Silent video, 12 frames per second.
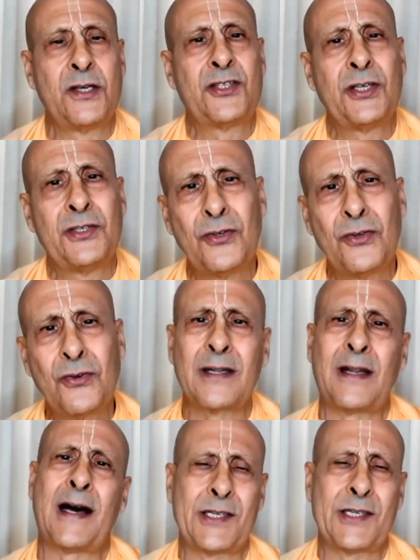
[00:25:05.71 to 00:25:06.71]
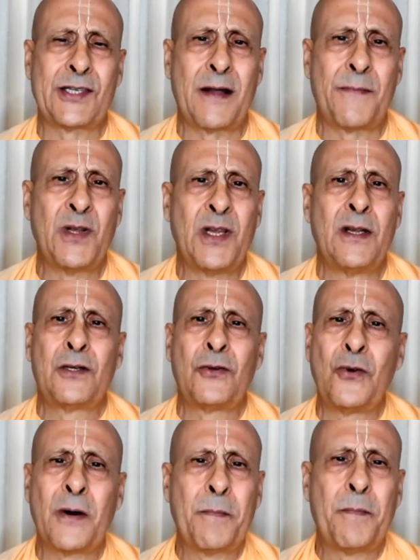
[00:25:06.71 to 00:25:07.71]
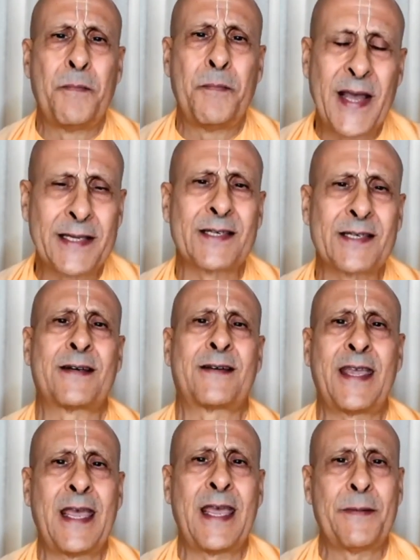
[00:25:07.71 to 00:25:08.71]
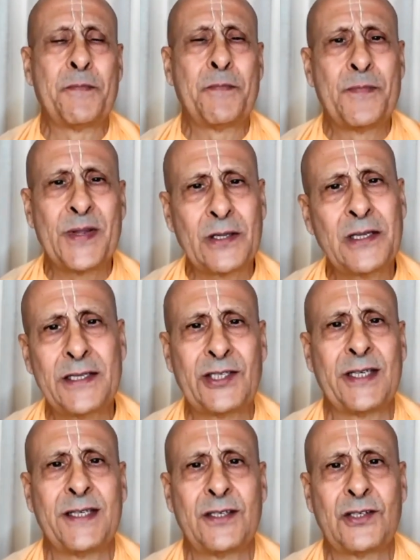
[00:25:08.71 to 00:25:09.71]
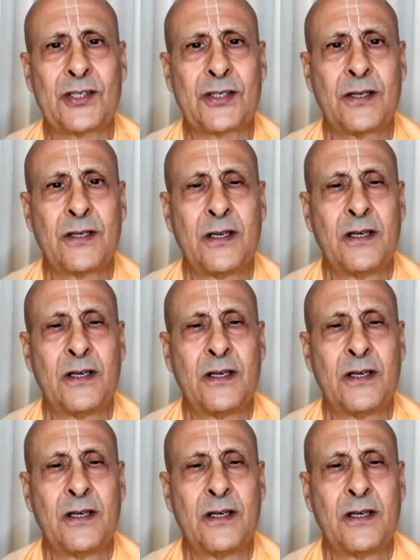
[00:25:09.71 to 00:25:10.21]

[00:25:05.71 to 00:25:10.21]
to utilize them to our best capabilities